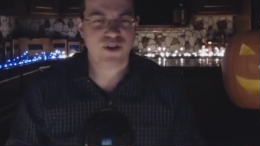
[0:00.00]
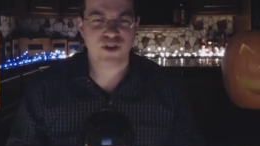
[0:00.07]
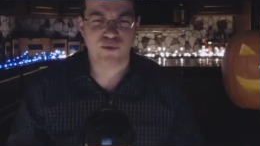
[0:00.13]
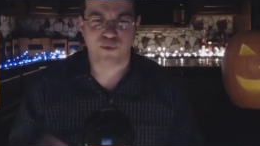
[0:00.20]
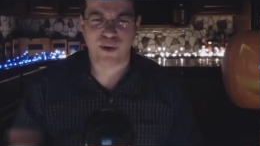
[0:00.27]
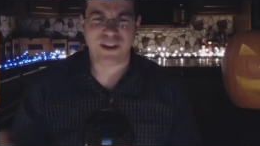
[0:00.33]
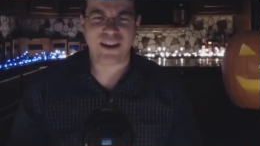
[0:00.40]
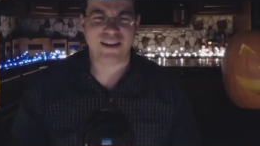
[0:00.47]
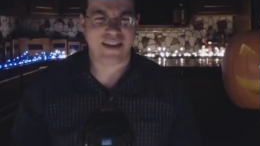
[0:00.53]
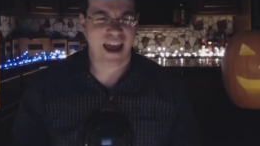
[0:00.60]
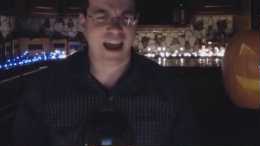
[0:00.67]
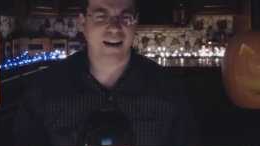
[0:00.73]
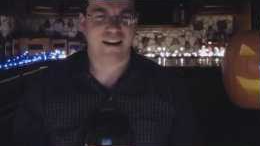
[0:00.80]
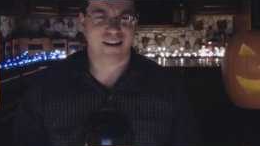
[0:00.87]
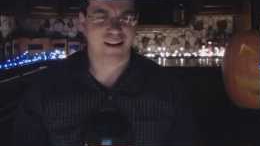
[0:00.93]
So is it really
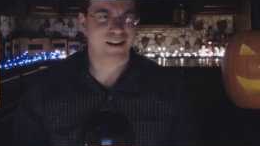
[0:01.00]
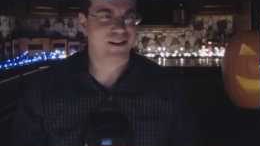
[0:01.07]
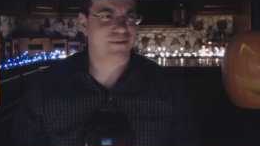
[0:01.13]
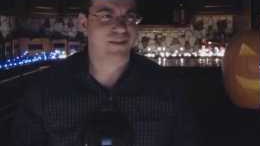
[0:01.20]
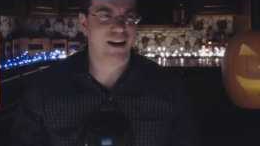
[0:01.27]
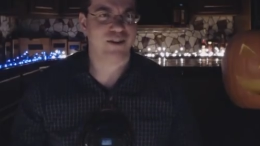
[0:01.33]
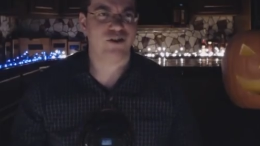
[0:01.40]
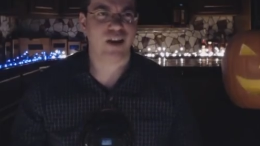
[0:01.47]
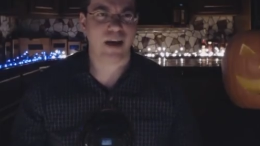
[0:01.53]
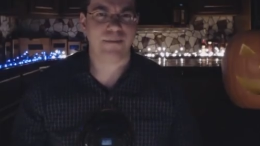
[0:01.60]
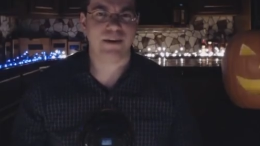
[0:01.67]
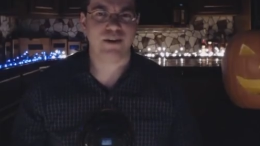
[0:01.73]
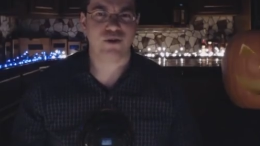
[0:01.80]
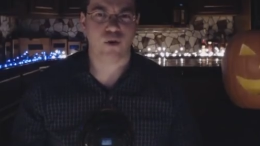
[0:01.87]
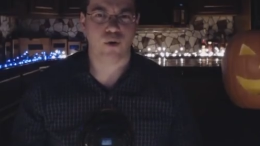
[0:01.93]
that hard to find
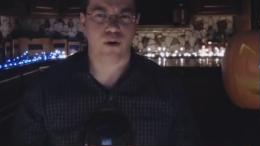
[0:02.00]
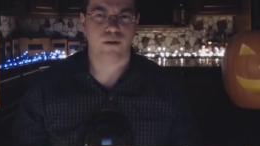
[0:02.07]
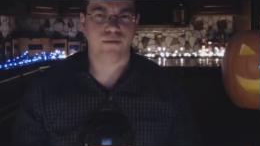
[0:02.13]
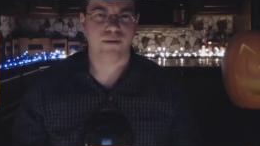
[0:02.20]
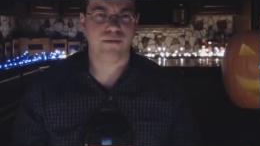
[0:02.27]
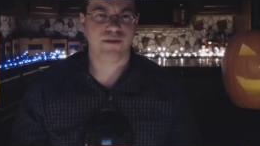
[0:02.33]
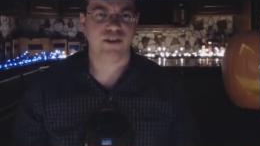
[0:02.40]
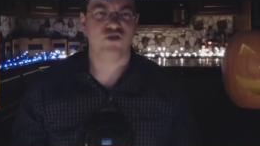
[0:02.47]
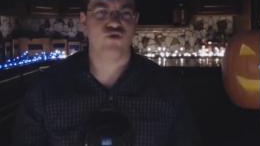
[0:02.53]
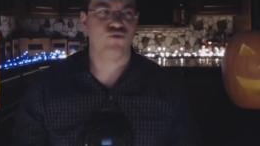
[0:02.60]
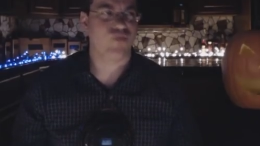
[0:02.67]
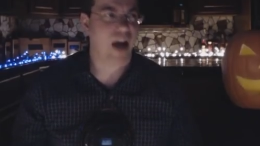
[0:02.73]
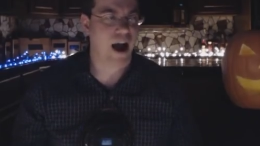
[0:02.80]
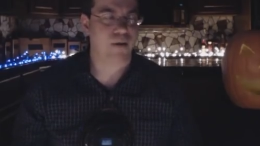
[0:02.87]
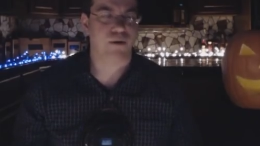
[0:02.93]
Japanese horror films
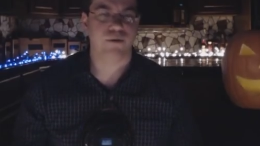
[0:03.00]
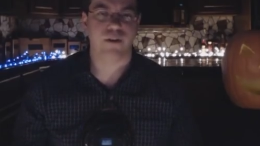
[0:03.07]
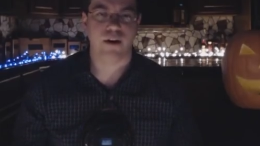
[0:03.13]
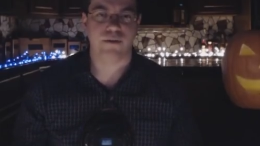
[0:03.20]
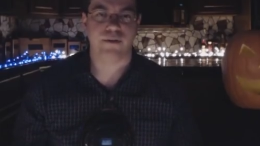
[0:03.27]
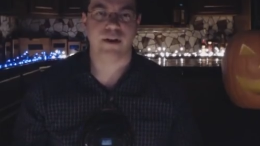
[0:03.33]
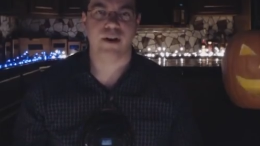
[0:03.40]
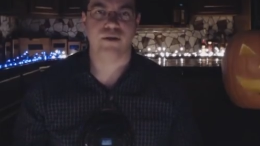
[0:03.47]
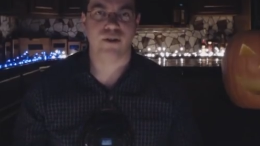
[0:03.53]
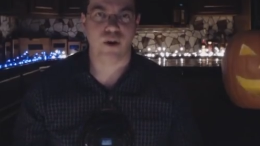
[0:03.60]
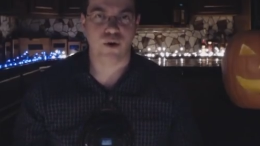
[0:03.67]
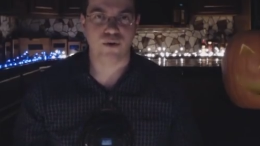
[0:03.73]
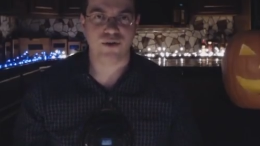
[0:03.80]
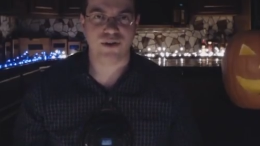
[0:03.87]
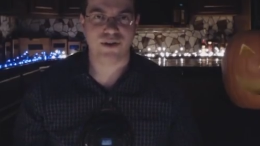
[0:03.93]
that do not revolve
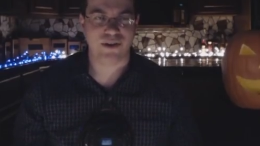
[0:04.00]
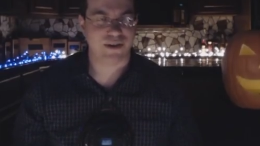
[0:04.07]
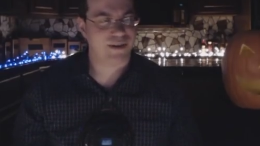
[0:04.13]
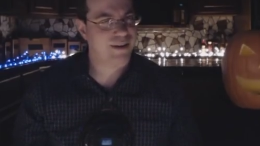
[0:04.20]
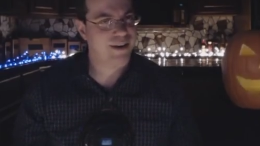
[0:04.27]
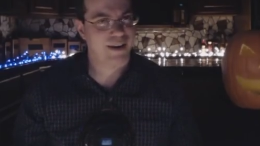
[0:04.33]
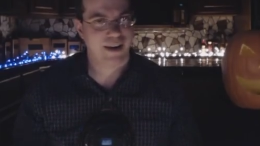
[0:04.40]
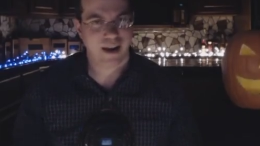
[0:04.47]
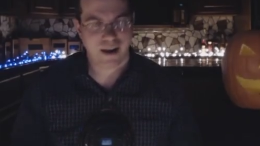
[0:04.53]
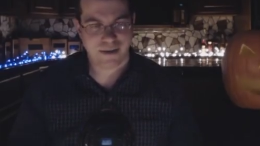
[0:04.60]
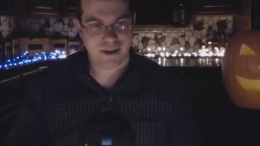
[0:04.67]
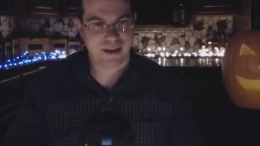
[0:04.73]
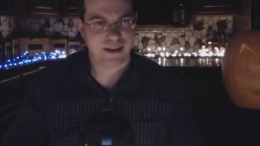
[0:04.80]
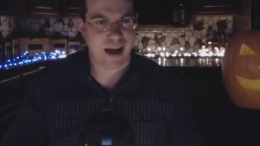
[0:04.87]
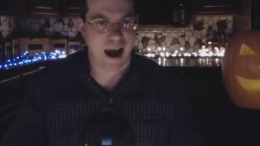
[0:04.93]
around ghosts?
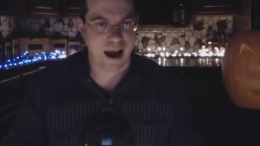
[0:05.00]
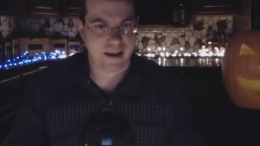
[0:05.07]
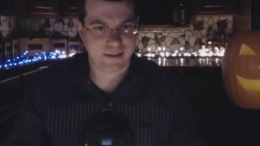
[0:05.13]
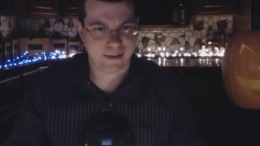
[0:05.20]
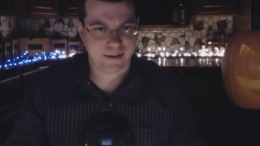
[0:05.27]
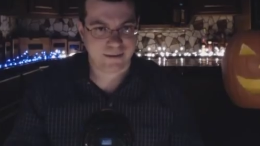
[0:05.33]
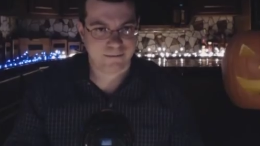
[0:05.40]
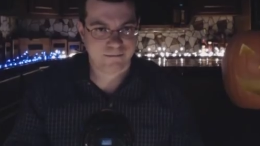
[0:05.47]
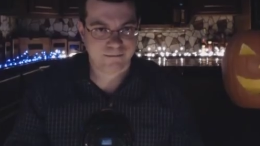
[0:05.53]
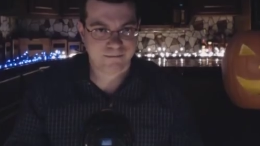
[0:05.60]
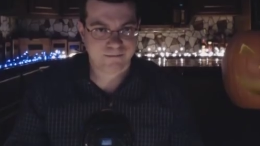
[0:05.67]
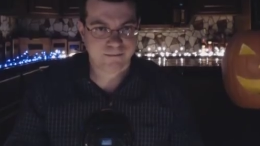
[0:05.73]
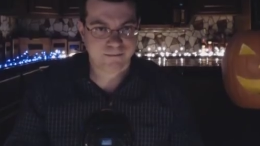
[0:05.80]
I think not.